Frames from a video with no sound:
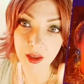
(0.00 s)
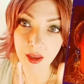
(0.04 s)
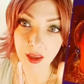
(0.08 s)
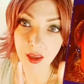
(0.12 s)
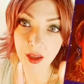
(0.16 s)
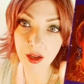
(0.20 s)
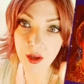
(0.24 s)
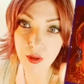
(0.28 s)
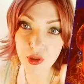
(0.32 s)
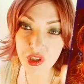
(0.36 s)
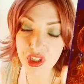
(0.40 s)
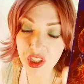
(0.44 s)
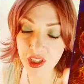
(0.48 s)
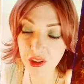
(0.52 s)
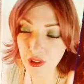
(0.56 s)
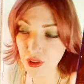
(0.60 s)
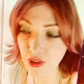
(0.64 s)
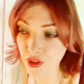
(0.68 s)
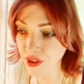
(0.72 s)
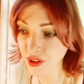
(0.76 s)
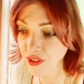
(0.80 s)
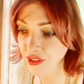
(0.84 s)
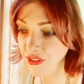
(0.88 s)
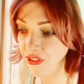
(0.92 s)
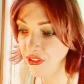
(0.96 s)
You know, she
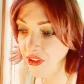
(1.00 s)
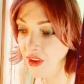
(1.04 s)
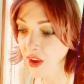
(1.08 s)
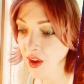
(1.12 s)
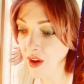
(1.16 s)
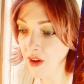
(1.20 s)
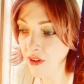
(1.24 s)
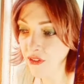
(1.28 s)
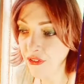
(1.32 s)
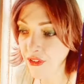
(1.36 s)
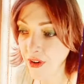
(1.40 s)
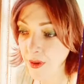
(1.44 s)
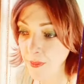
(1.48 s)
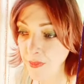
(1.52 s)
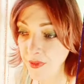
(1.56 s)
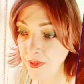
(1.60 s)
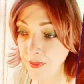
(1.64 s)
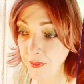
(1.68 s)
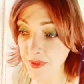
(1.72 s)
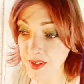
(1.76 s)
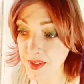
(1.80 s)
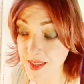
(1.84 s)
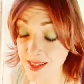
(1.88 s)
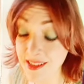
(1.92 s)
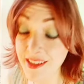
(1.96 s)
learns from
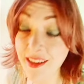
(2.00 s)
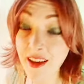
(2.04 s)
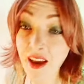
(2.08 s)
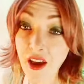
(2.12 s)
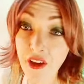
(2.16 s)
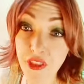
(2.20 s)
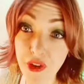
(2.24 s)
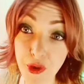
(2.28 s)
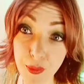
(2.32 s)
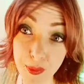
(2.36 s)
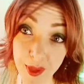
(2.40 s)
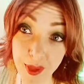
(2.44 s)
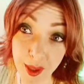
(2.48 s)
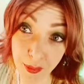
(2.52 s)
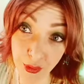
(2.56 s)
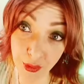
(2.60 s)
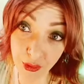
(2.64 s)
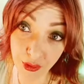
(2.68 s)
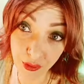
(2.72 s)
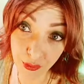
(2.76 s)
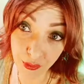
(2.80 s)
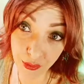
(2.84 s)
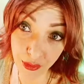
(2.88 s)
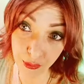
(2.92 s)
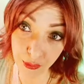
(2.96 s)
seeing other people
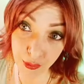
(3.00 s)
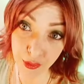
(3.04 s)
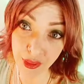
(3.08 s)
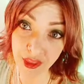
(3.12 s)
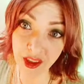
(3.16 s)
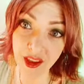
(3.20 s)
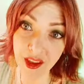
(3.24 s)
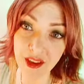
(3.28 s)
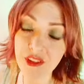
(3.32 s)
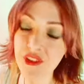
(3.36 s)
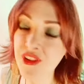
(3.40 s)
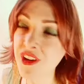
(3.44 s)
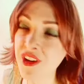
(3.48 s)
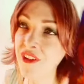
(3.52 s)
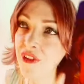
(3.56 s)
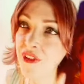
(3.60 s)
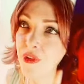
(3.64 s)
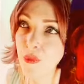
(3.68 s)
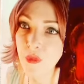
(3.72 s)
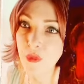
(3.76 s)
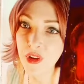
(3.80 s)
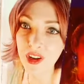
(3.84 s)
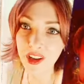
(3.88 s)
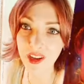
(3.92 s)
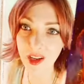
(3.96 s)
go through things. She
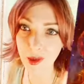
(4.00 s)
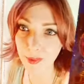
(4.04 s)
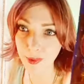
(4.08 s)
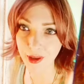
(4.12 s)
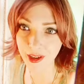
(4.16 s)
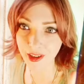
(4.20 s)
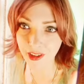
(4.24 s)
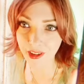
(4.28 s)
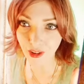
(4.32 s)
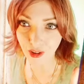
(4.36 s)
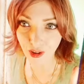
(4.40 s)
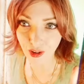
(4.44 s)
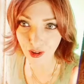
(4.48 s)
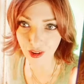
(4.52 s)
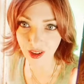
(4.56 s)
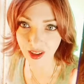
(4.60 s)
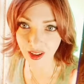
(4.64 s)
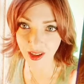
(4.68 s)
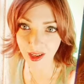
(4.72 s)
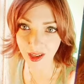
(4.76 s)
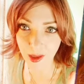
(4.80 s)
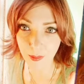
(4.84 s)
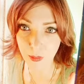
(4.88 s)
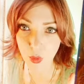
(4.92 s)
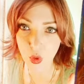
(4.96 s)
doesn't want anybody to hurt
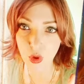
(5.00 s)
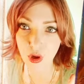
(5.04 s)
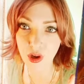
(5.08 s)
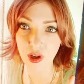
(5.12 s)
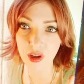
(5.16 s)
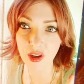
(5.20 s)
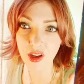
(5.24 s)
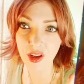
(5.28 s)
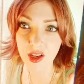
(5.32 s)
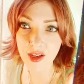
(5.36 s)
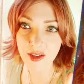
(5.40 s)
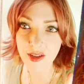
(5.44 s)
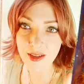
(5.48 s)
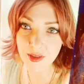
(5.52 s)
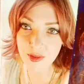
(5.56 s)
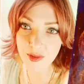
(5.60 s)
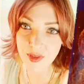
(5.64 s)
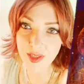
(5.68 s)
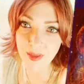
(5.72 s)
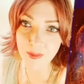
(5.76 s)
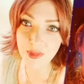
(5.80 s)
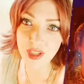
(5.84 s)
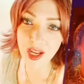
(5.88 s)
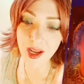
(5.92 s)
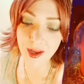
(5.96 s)
anymore. So
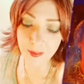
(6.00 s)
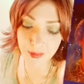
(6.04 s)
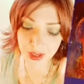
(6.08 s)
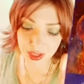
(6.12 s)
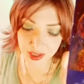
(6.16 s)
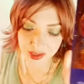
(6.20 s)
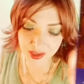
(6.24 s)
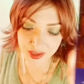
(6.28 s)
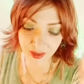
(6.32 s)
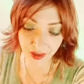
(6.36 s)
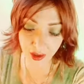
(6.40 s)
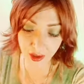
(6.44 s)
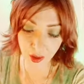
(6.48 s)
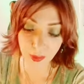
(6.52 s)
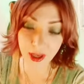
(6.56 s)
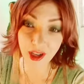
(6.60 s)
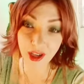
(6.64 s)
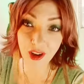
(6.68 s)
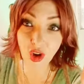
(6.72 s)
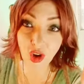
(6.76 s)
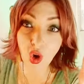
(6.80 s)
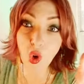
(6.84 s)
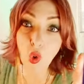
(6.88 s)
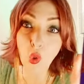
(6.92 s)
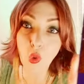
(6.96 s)
sometimes she's a little bit
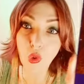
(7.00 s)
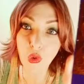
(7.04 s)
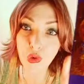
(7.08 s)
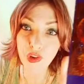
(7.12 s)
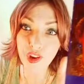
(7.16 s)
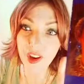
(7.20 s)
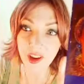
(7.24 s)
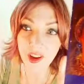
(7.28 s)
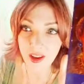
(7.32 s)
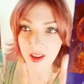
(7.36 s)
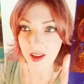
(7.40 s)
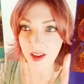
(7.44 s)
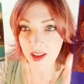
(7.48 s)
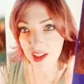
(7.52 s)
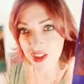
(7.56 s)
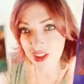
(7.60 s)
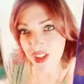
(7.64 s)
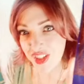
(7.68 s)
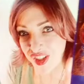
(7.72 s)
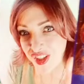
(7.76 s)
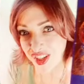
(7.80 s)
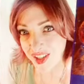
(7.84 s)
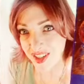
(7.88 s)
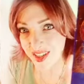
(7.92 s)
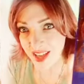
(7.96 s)
cold and
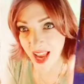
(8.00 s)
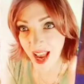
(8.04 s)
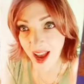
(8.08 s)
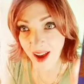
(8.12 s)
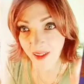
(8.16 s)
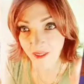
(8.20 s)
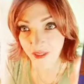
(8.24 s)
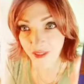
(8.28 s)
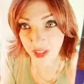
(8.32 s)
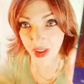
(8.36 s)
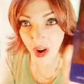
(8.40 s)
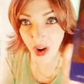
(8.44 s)
she does have